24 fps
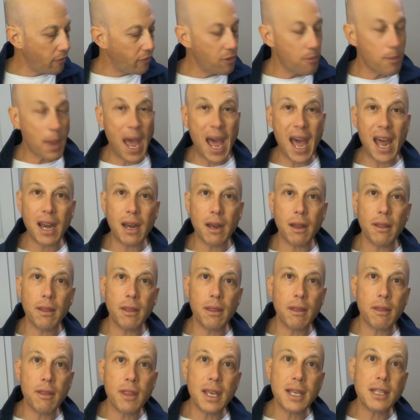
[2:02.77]
off the bat,
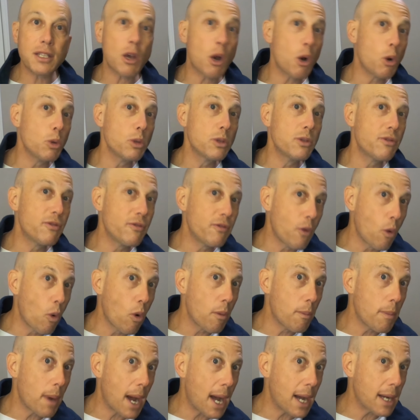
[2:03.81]
this holds
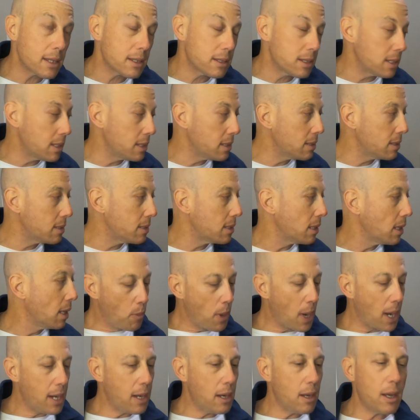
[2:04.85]
4 boxes,
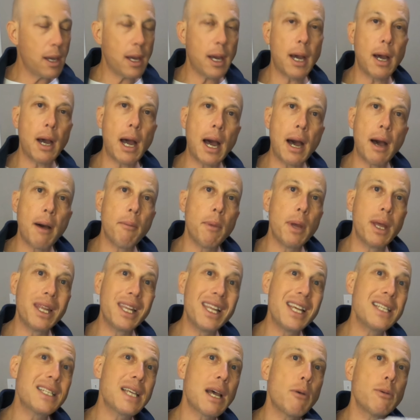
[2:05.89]
but at
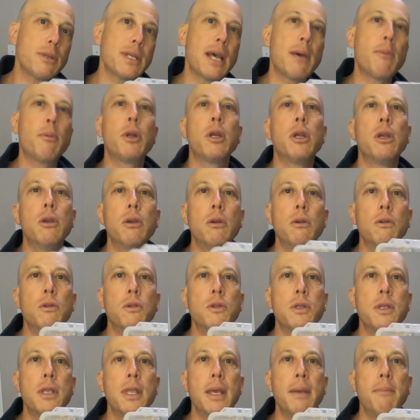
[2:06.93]
least I was able to
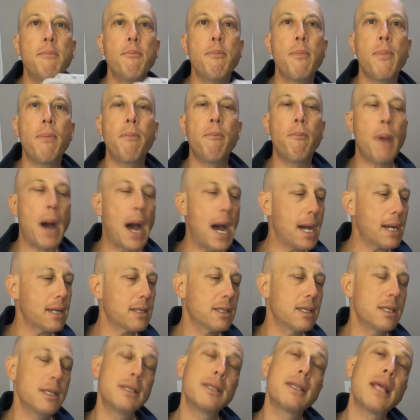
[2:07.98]
use the
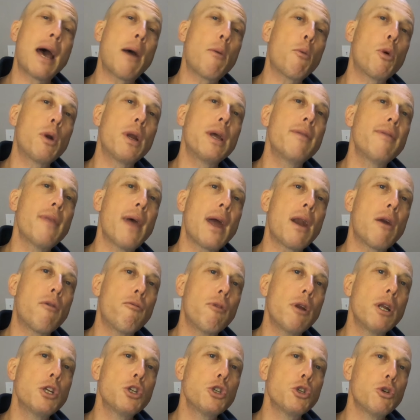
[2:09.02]
boxes that were in that
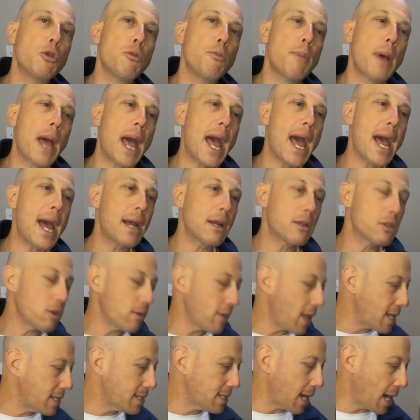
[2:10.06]
original bag. So
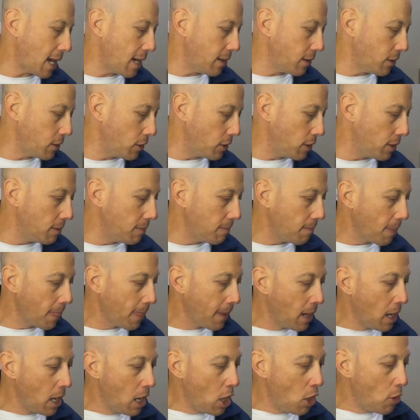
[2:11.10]
that's kind of good.
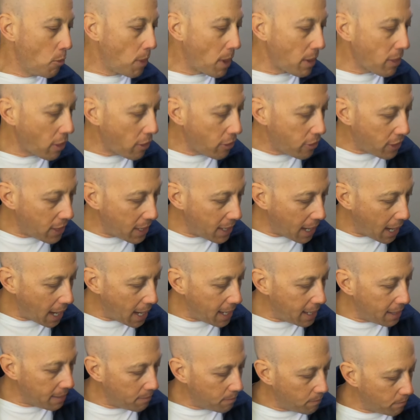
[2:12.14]
But the thing
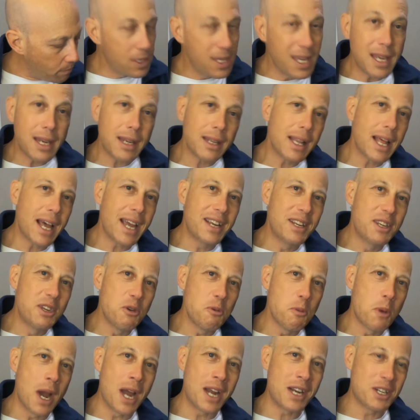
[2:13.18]
I didn't like
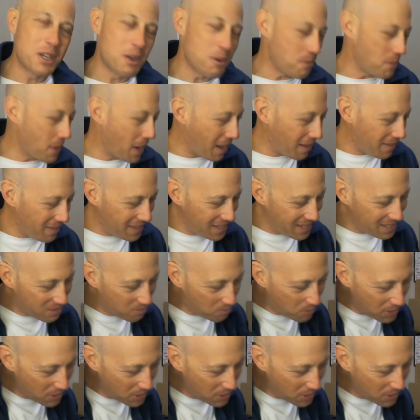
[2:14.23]
too much about this